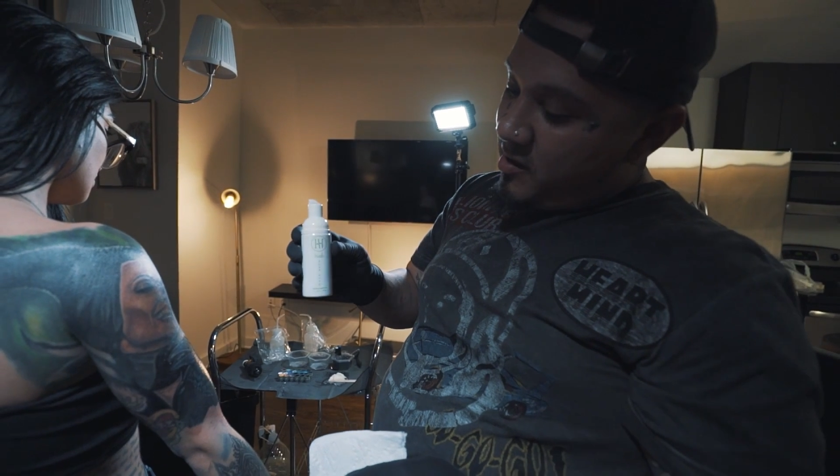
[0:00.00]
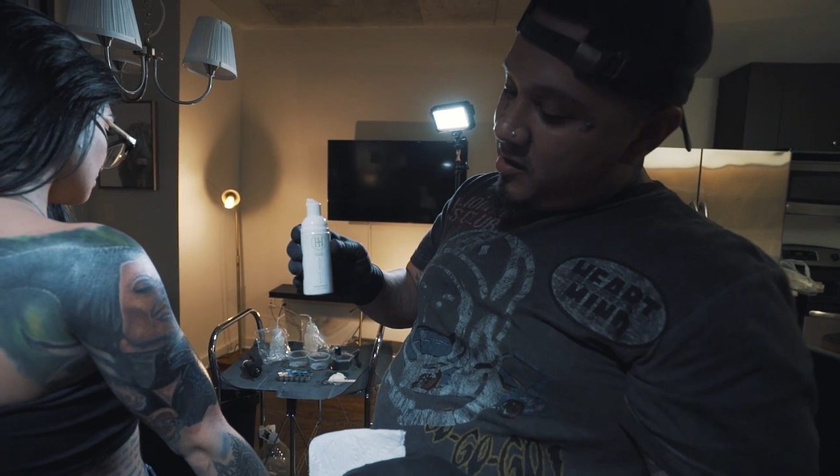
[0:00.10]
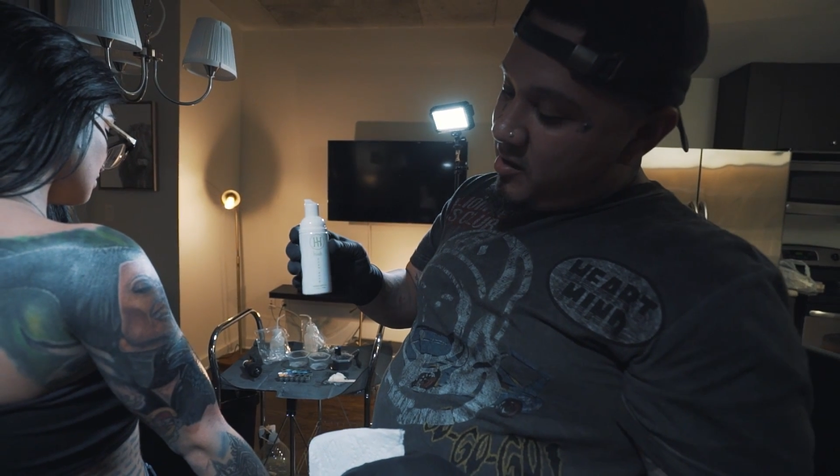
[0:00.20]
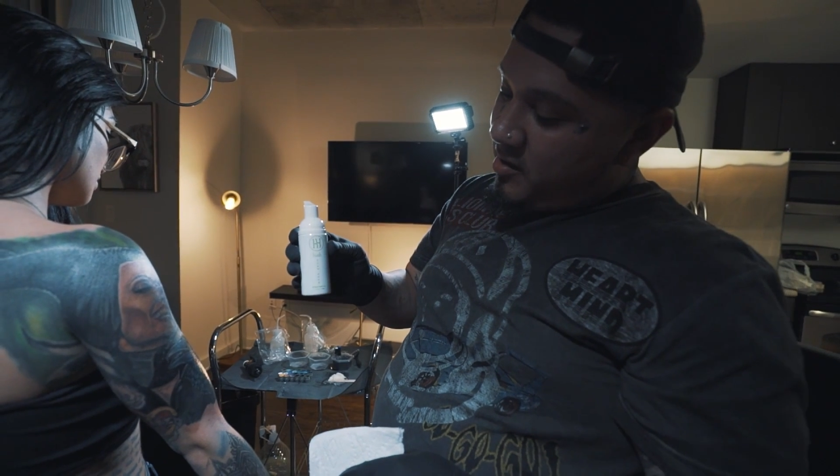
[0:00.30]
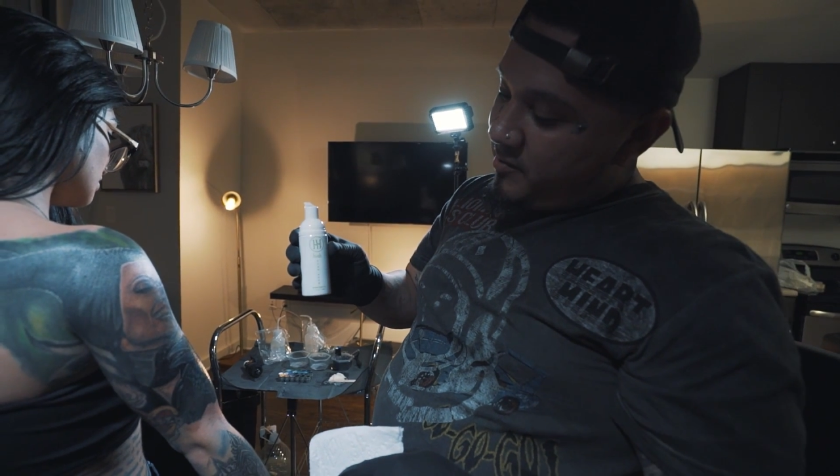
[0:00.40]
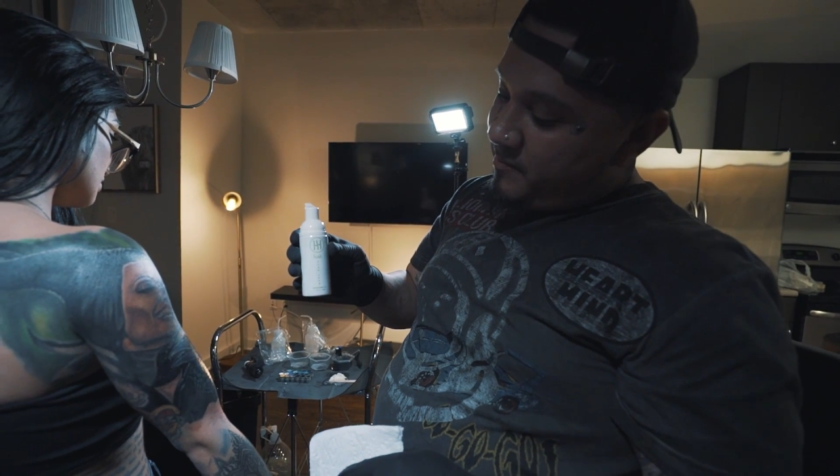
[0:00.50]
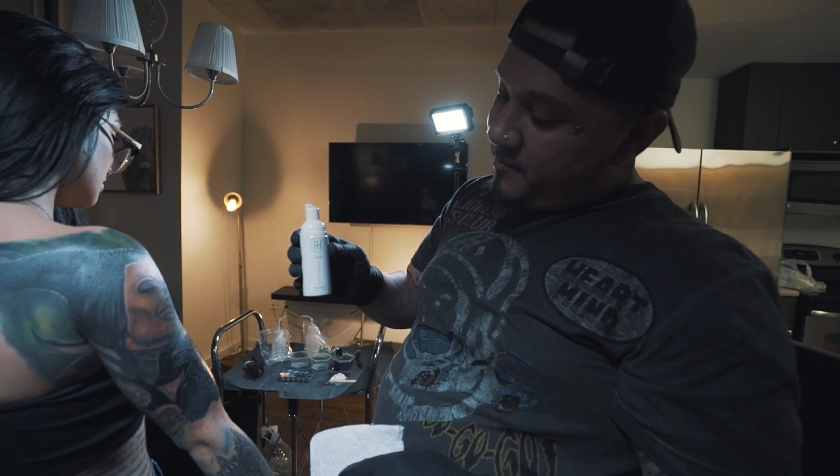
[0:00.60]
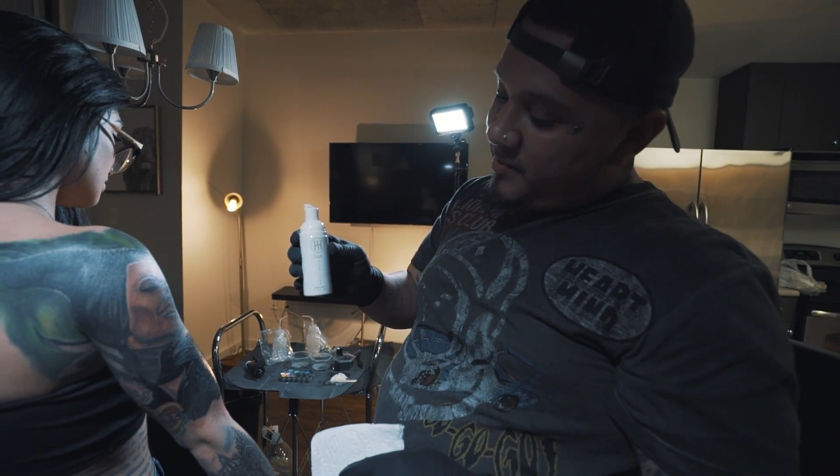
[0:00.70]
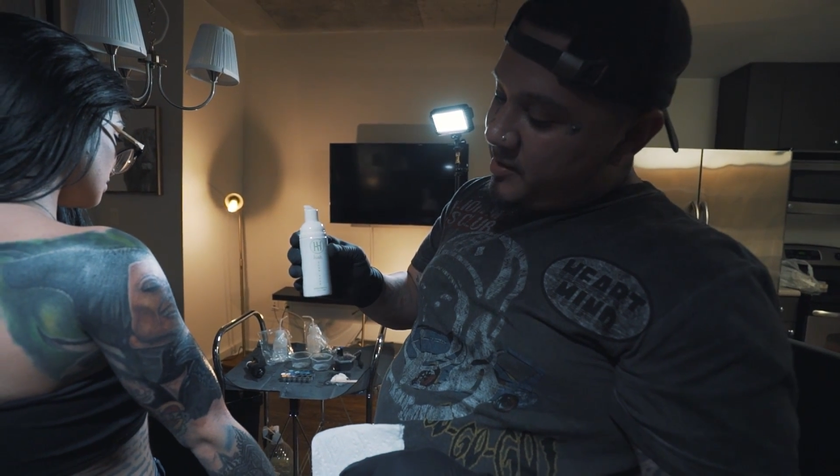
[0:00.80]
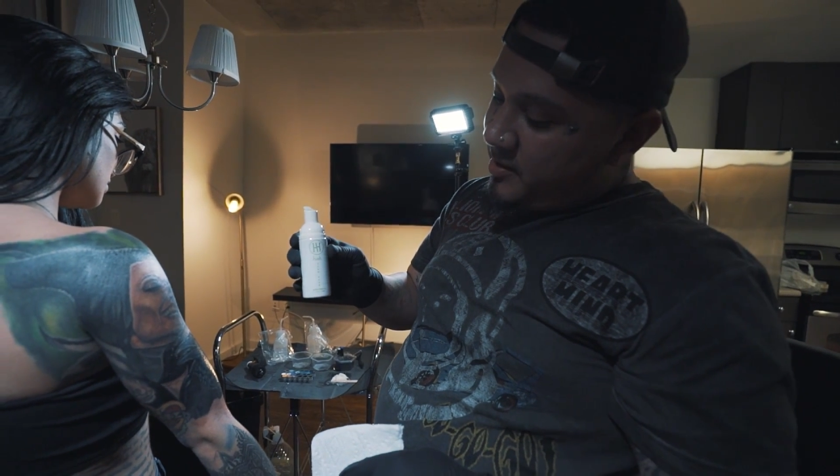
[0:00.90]

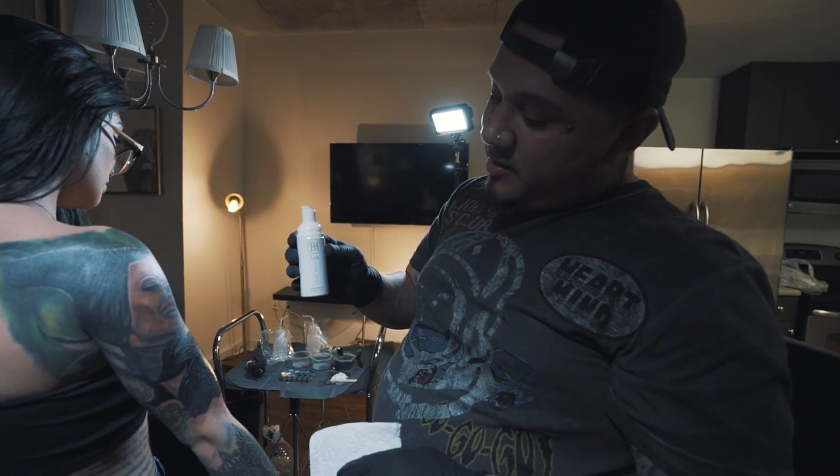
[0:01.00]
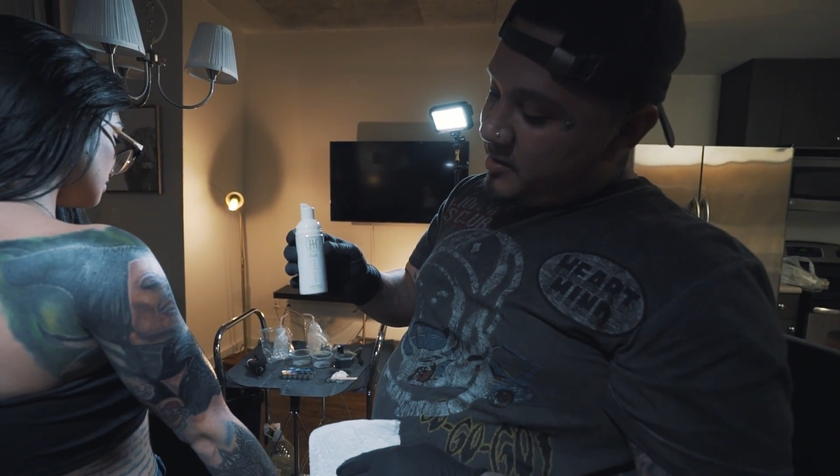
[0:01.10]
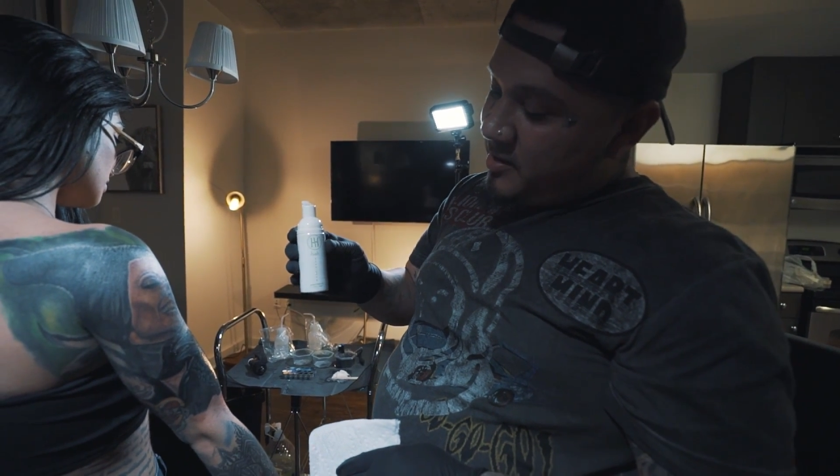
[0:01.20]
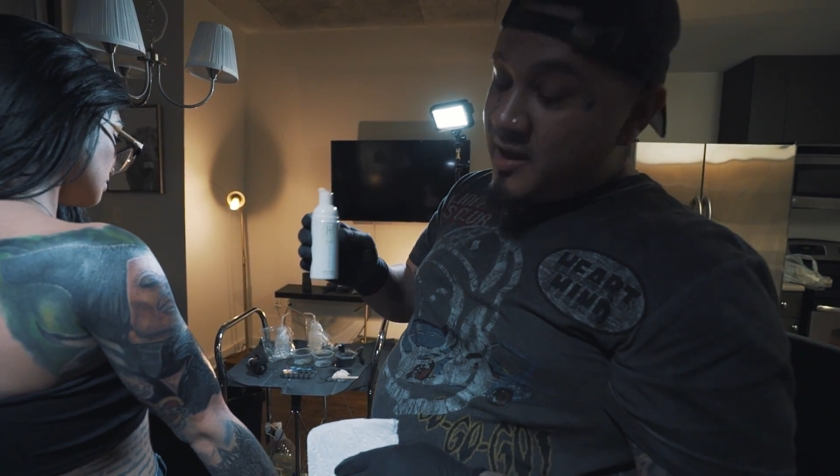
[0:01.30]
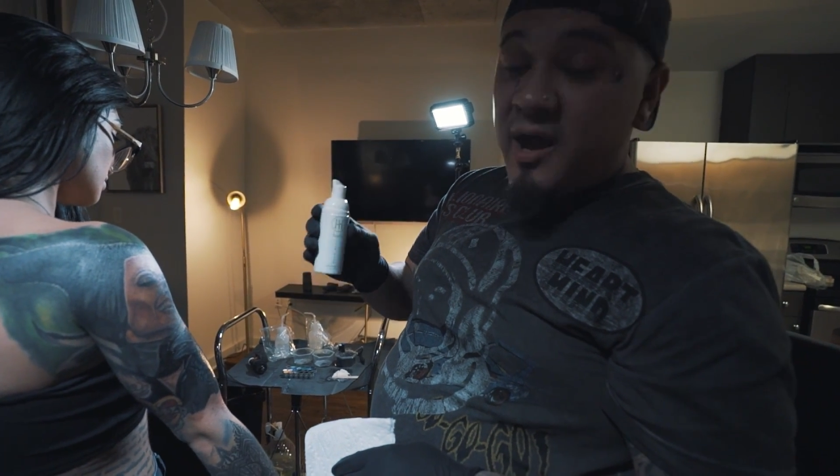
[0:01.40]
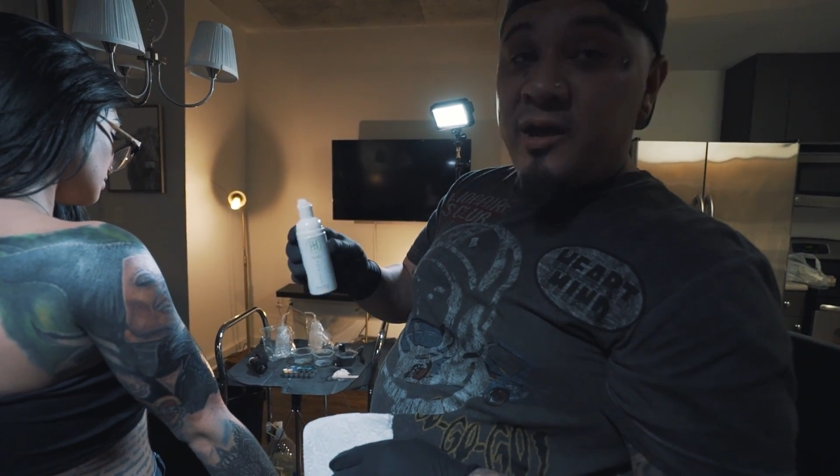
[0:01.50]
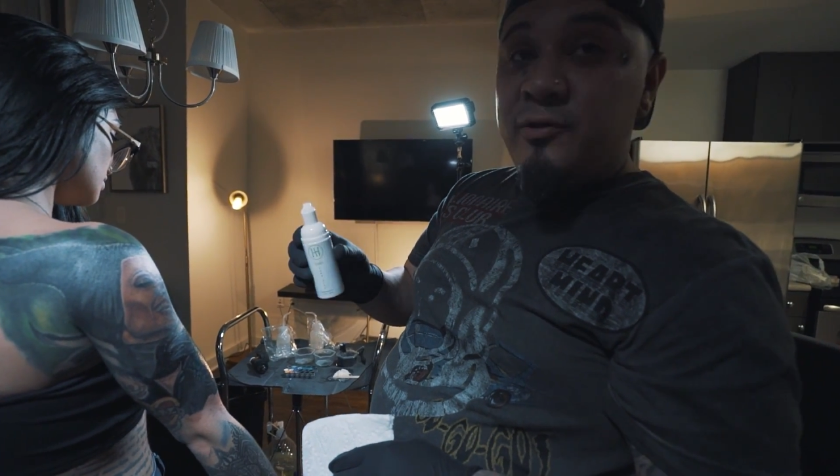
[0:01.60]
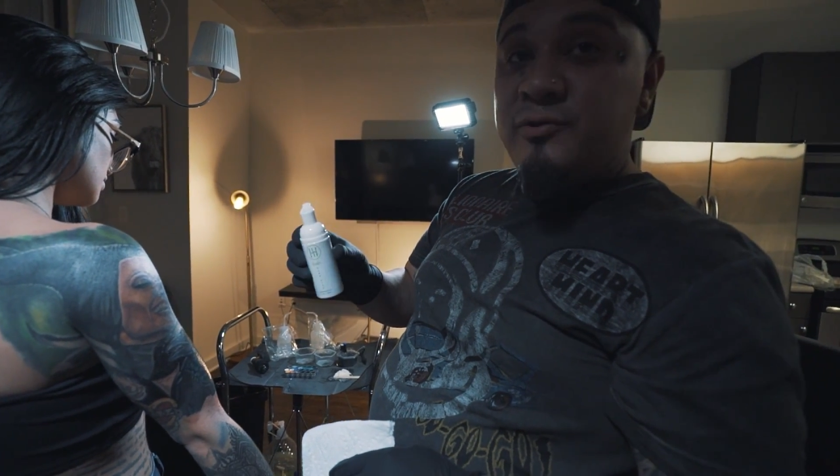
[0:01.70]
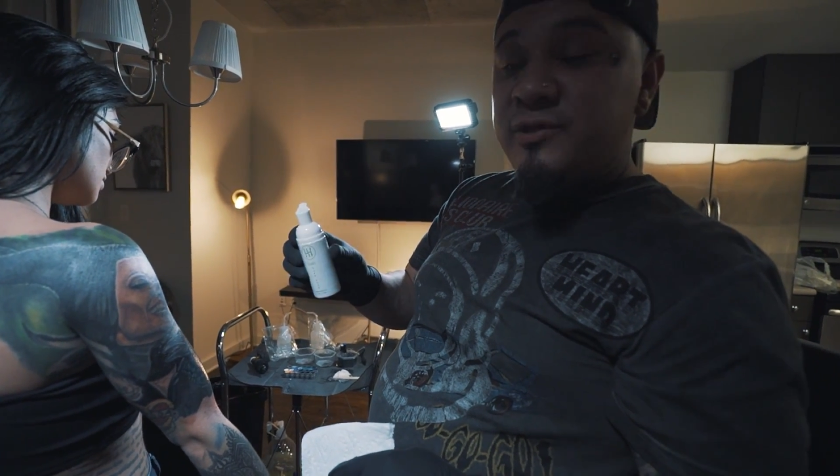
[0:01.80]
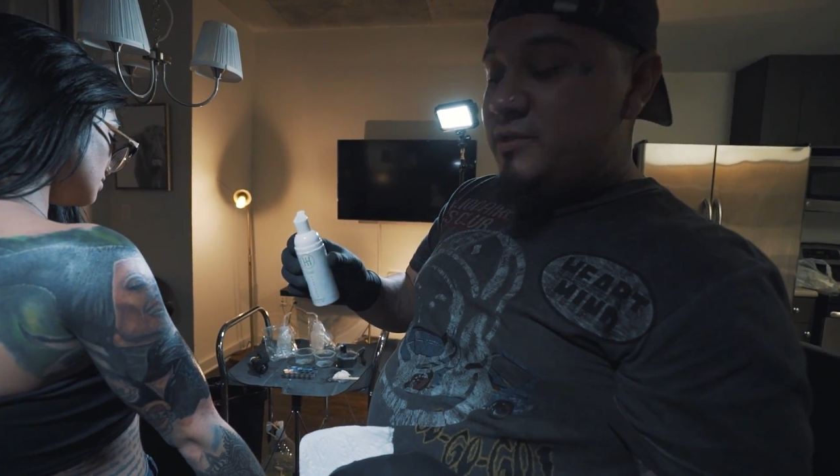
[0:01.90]
I
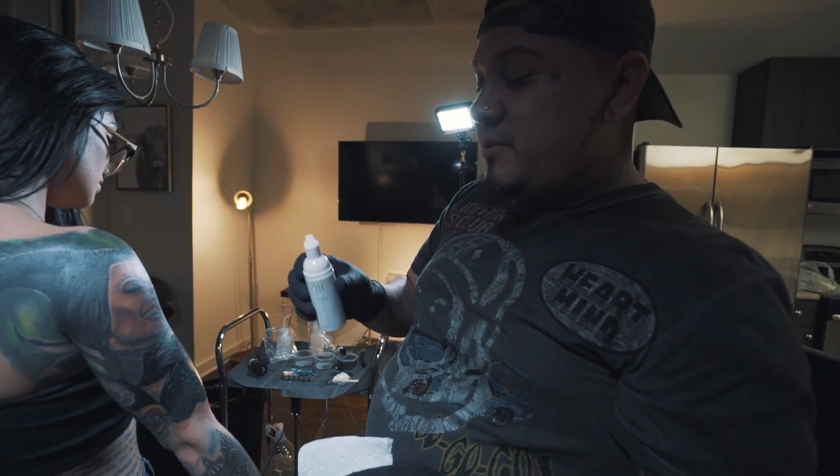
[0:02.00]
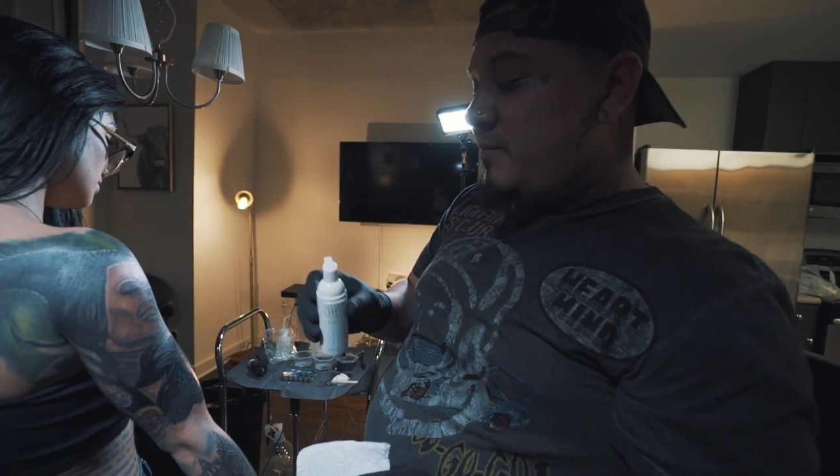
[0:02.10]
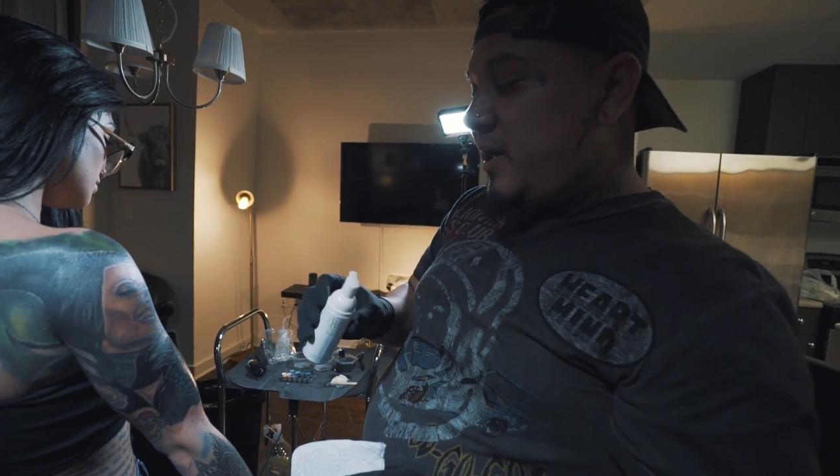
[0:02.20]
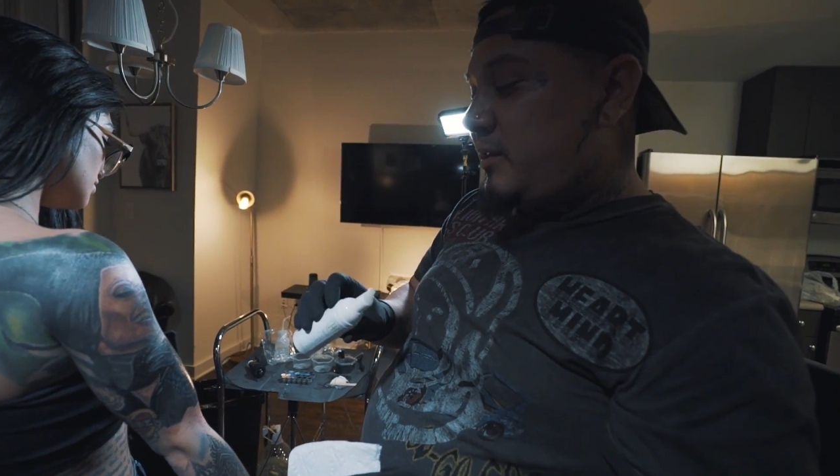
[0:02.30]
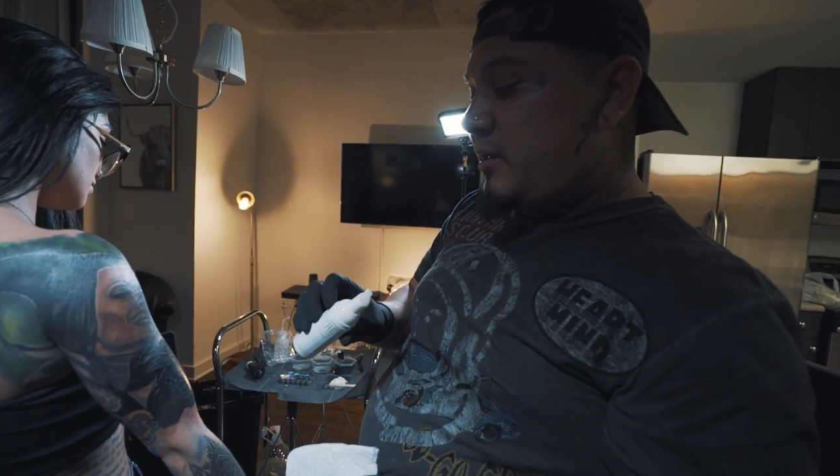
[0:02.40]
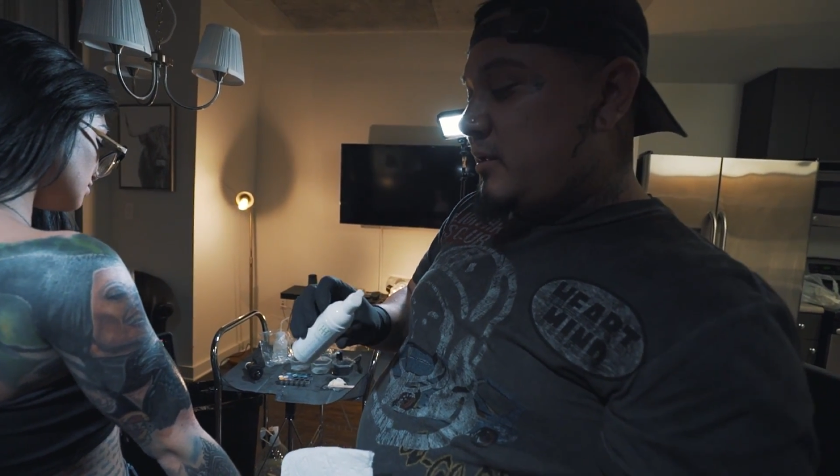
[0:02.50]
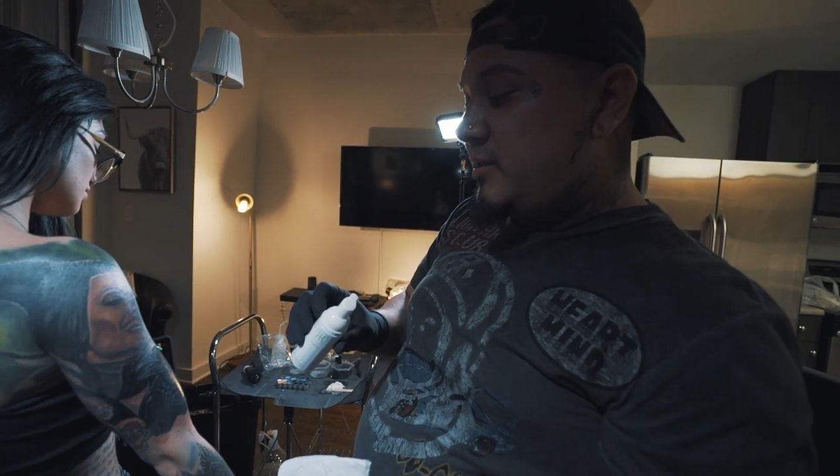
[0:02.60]
use it to make the